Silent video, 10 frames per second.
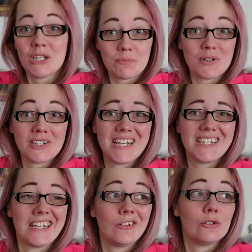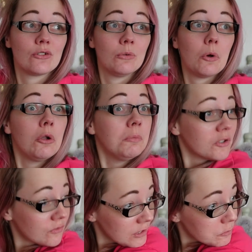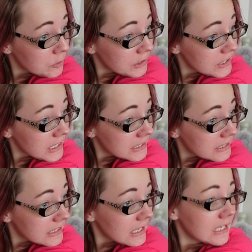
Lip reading: projects and also almost finished projects,